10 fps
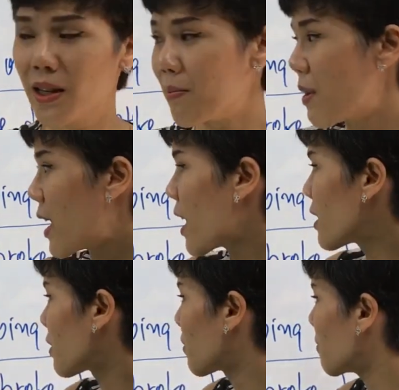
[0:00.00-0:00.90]
It might
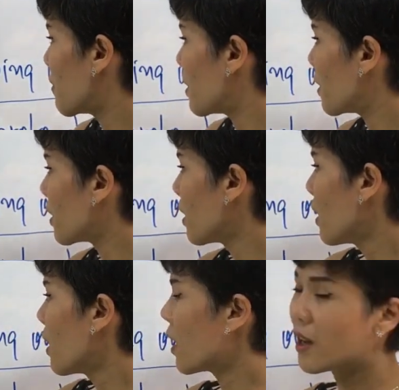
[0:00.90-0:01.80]
have to be
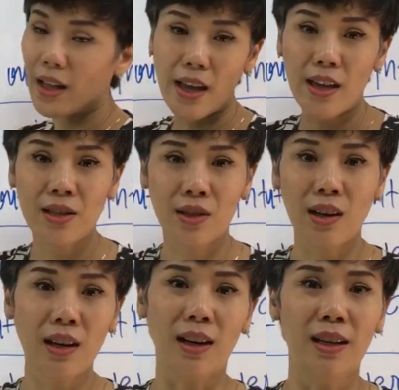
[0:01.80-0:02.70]
A's
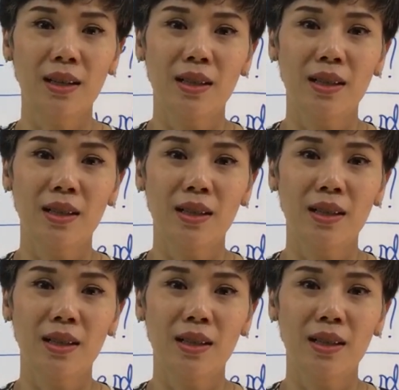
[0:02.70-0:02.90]
car.